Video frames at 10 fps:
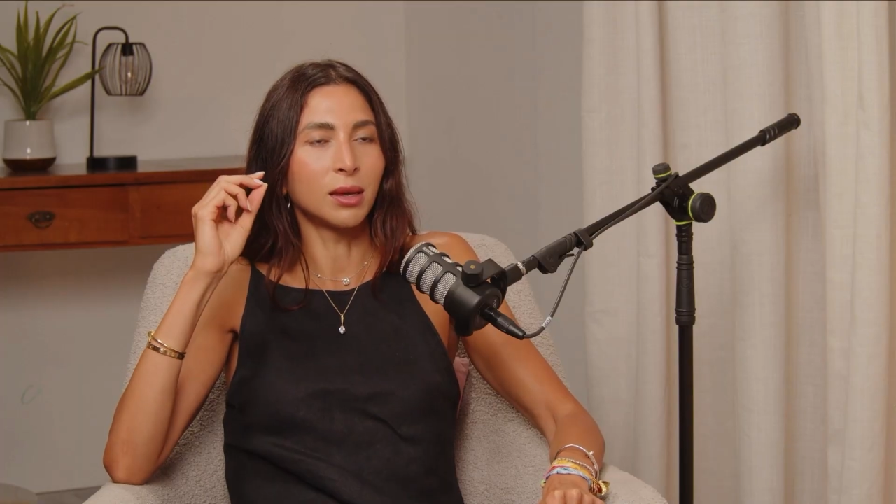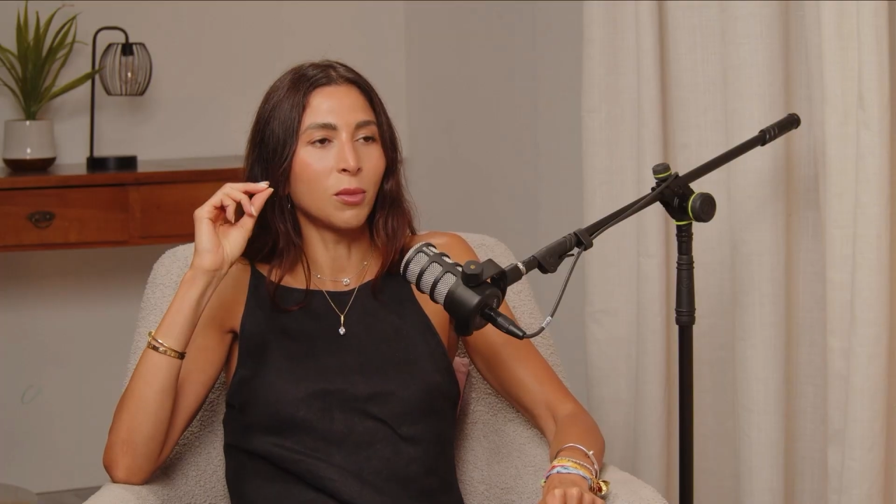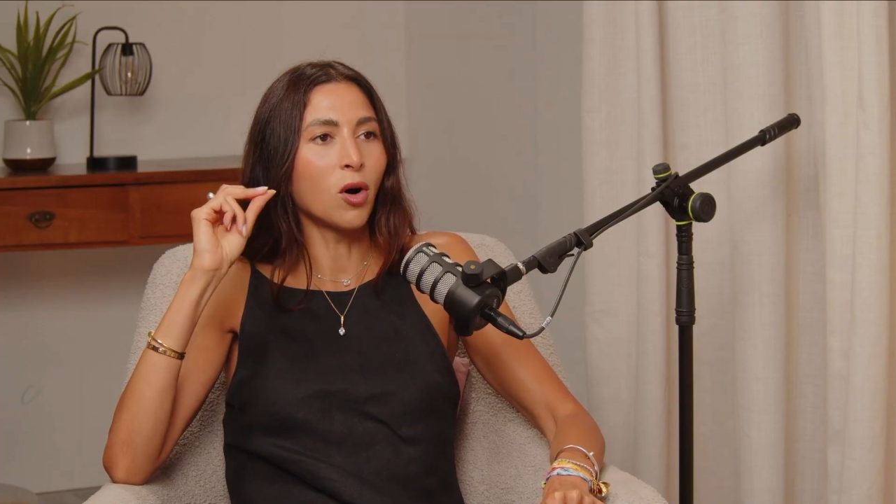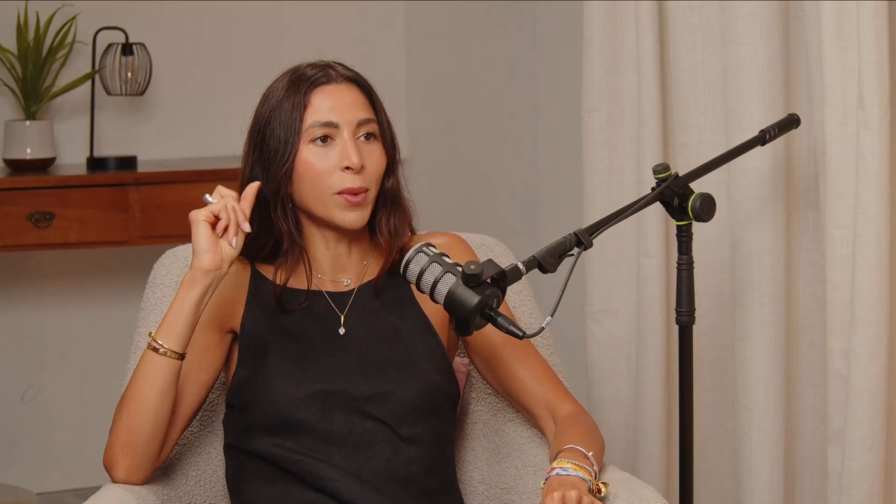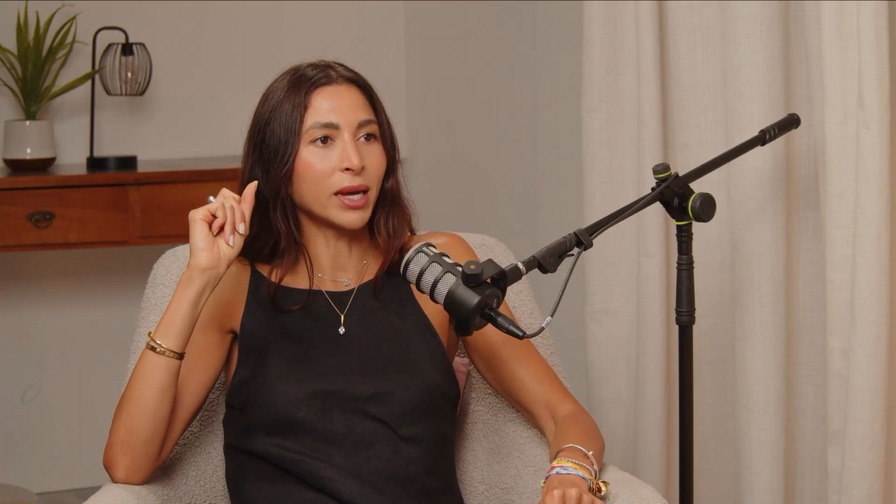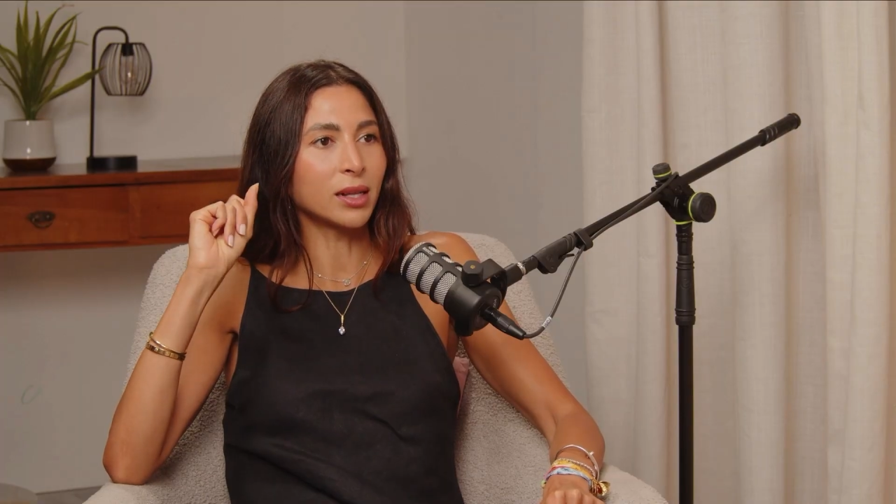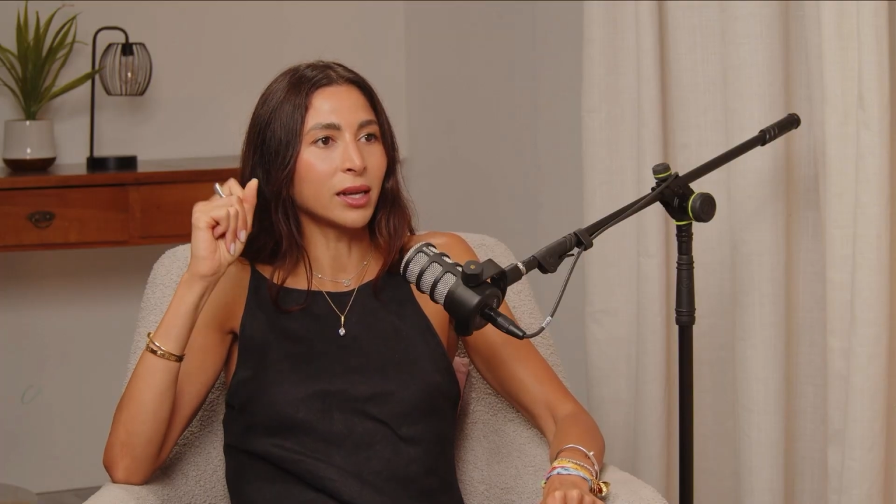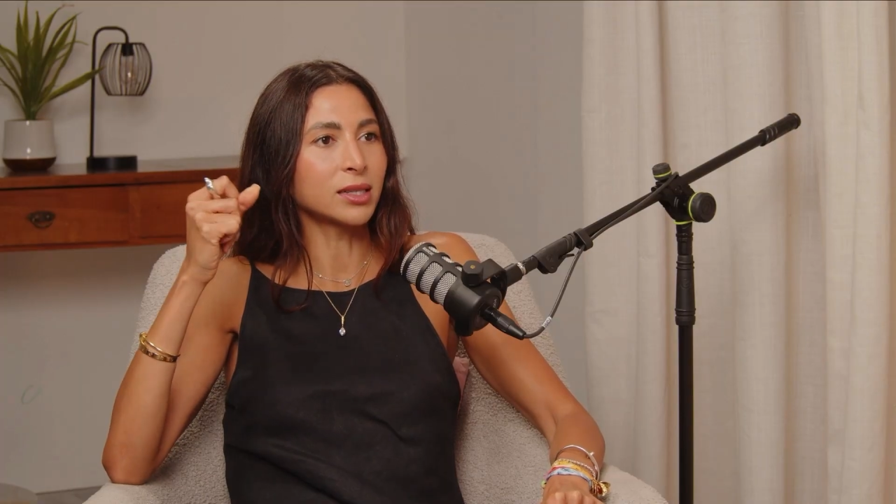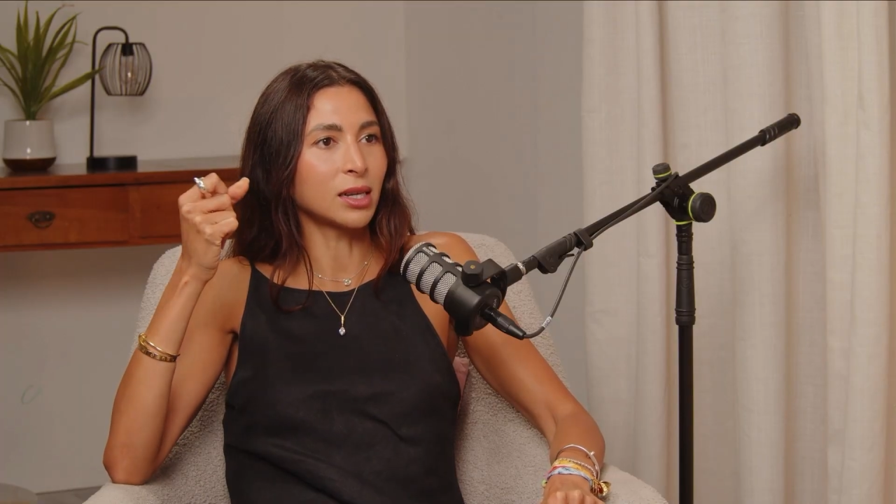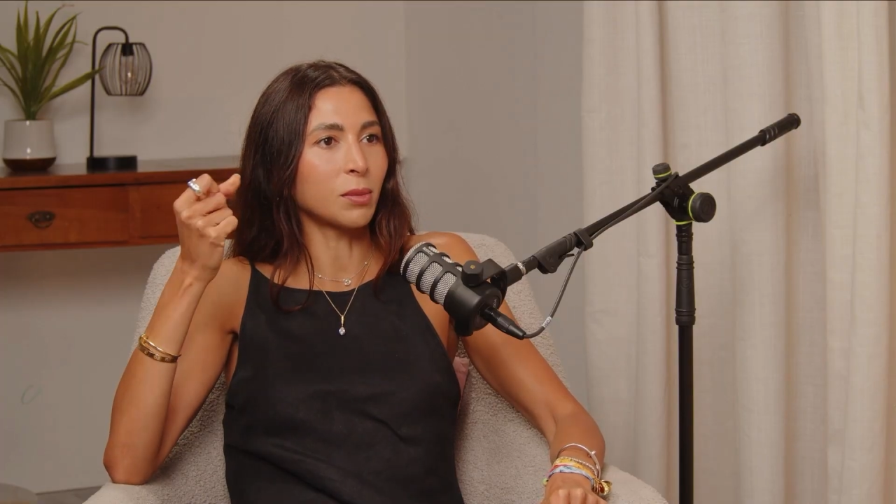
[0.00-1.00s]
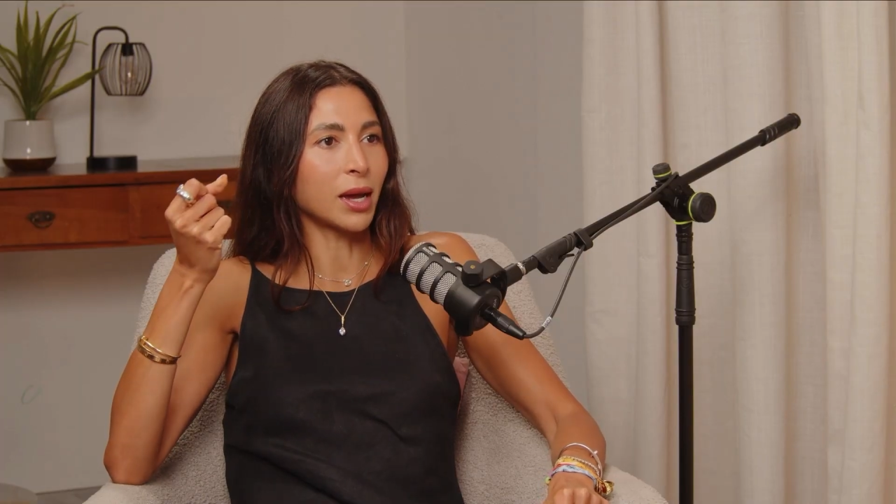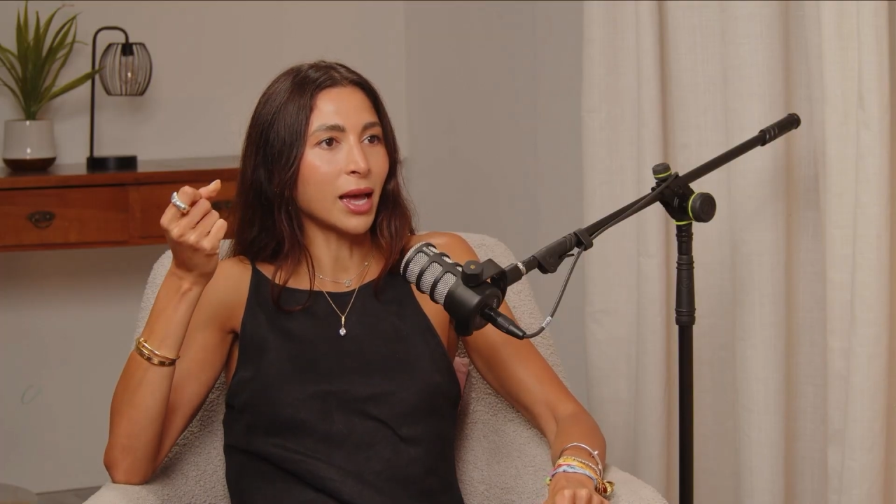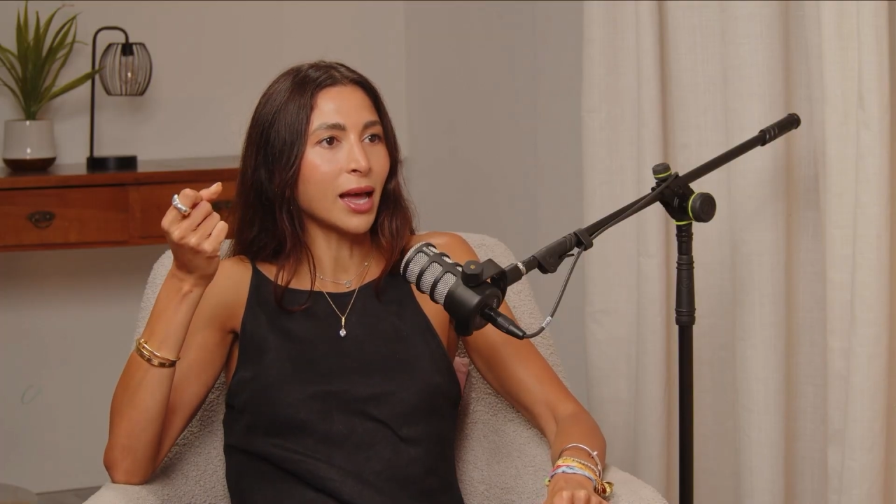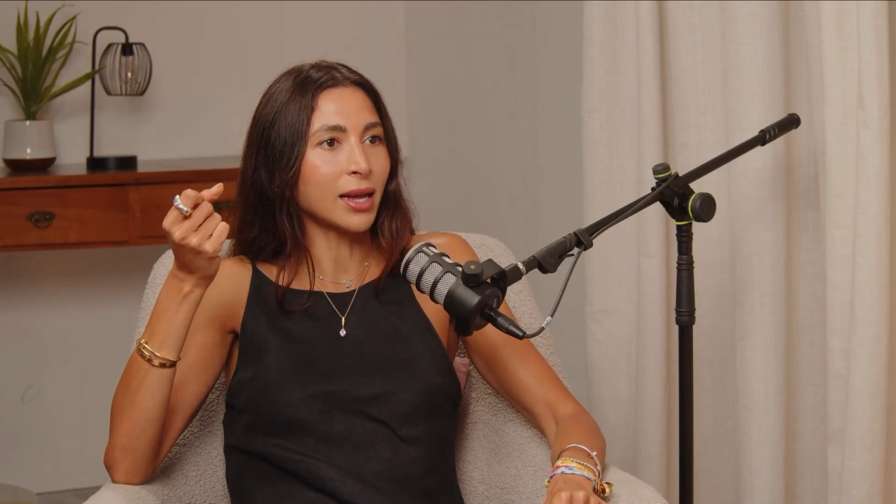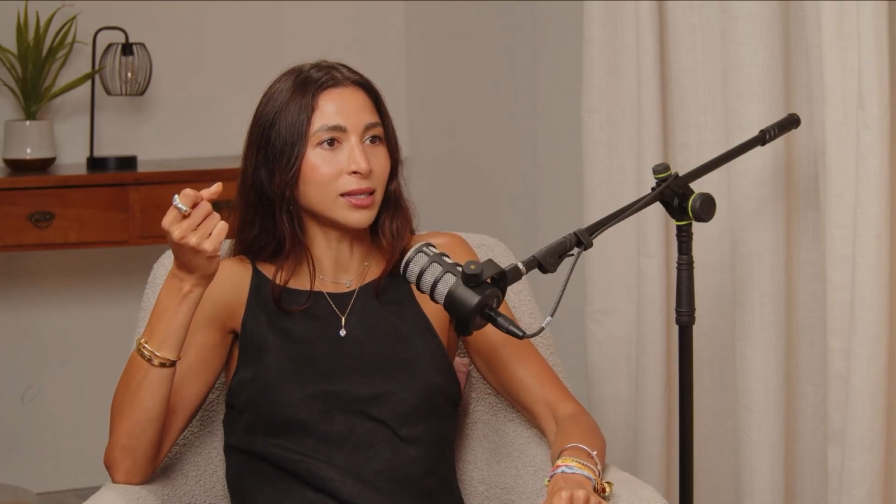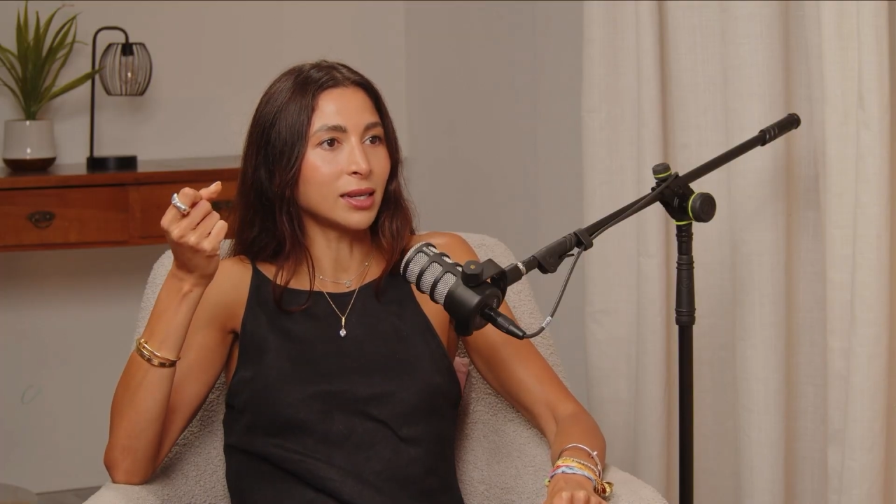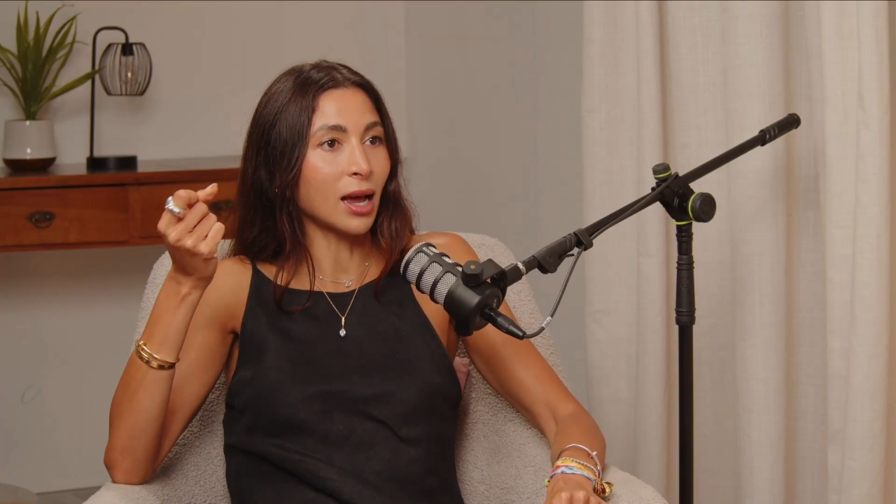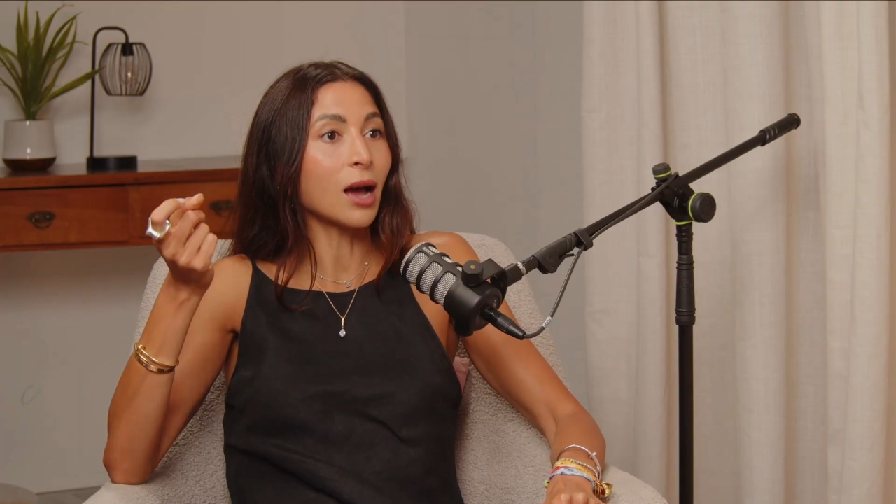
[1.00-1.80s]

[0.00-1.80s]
the moment clicked in my head.